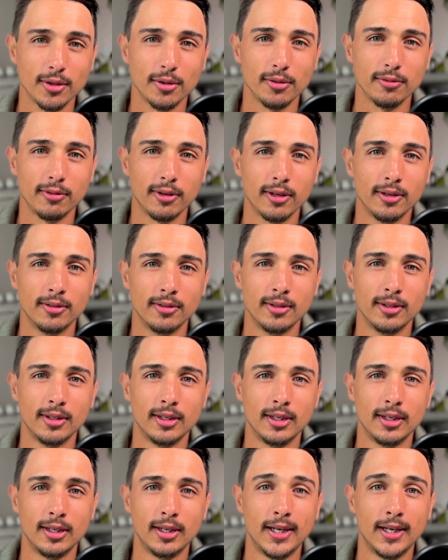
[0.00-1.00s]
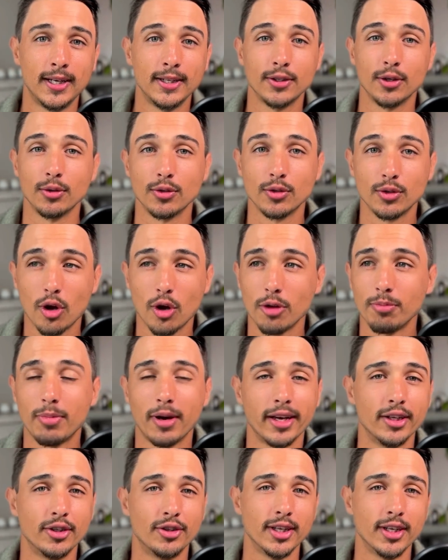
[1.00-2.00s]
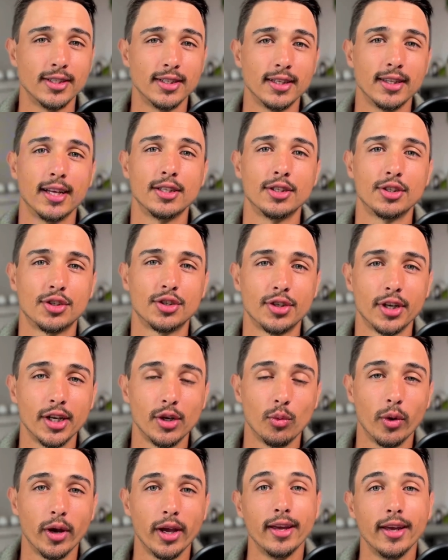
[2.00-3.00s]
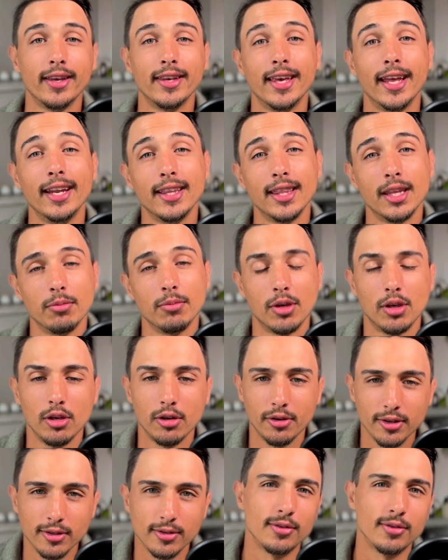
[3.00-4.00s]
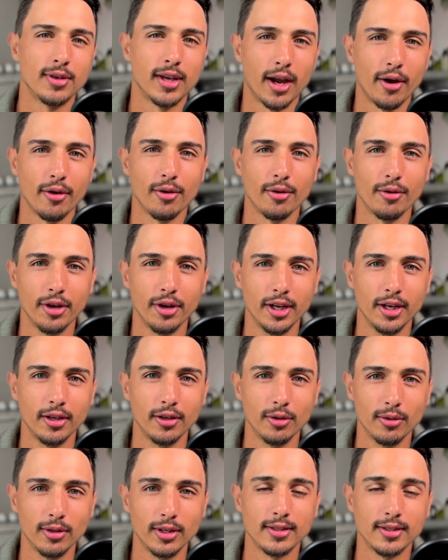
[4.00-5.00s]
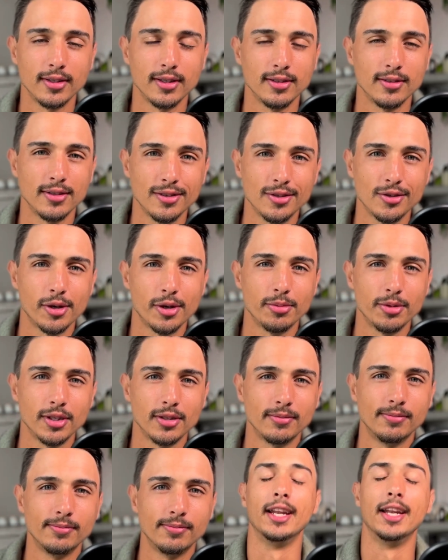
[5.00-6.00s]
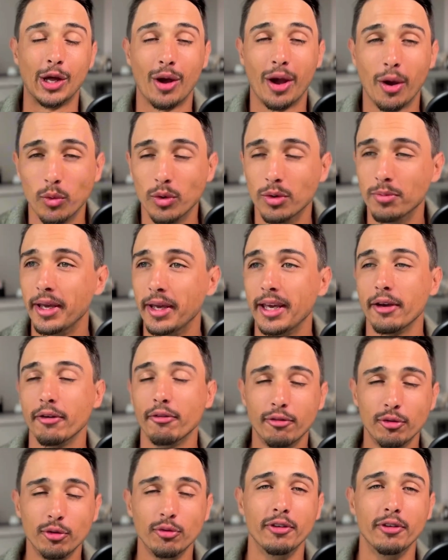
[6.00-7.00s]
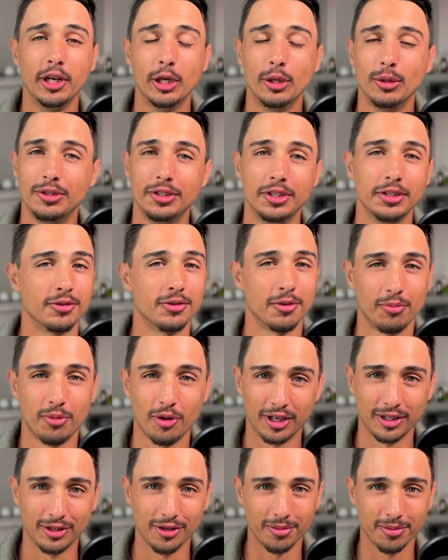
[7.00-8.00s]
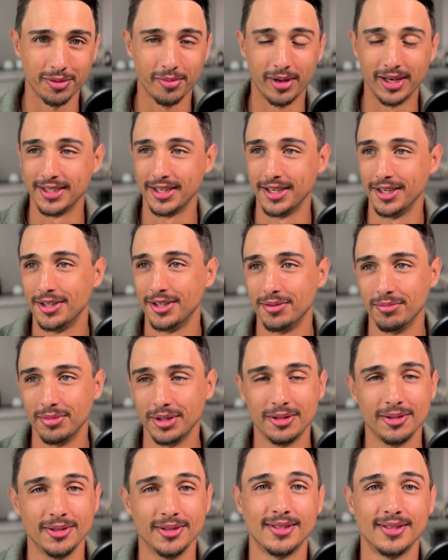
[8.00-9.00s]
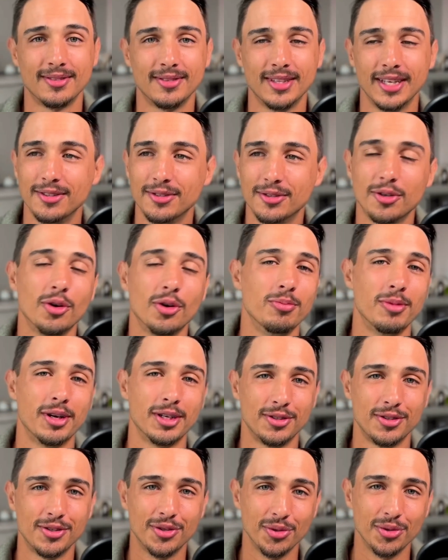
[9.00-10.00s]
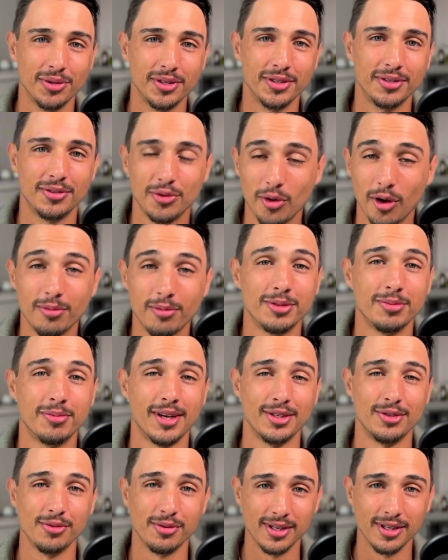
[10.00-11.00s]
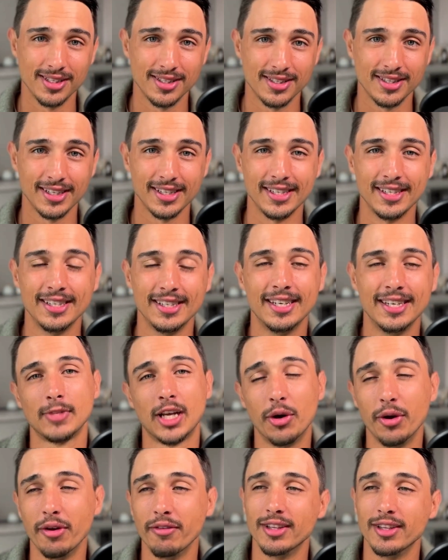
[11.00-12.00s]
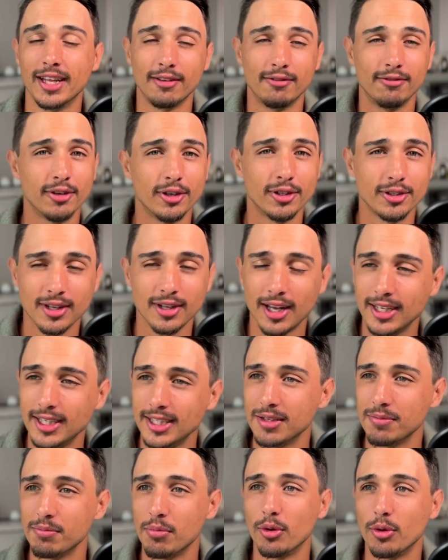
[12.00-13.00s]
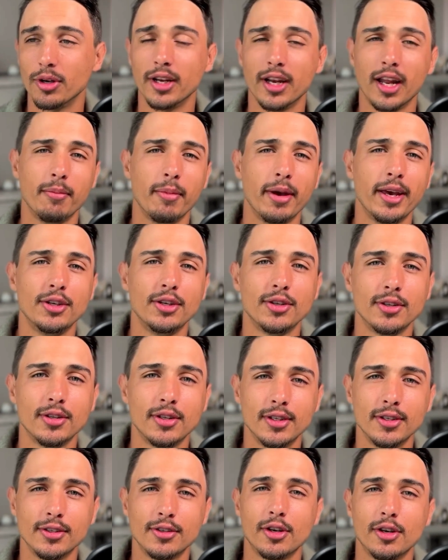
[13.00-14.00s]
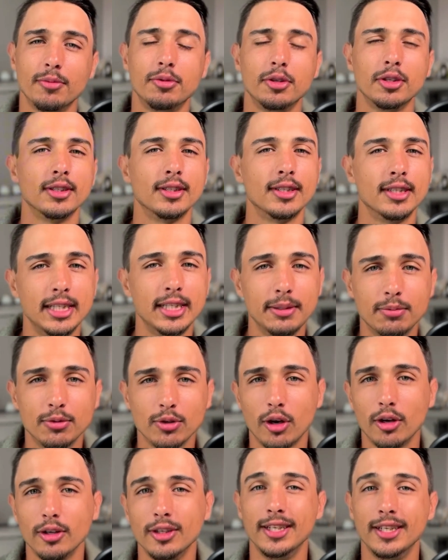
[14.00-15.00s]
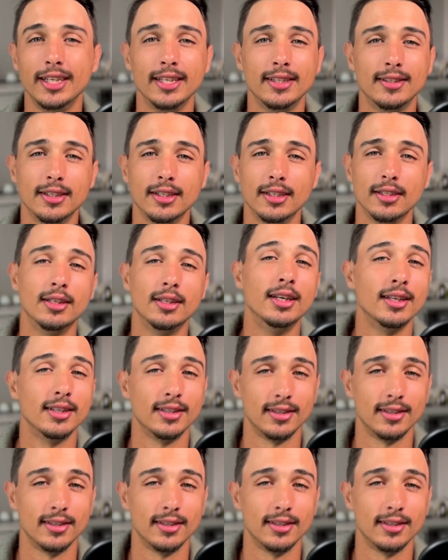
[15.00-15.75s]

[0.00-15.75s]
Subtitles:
solved. So start by addressing that straight away, getting them curious to carry on reading your listing's description. Now, I will make a full video just on product optimization because there's so much to it to optimize your listing. However, that first line is important, and make sure the description keeps on hitting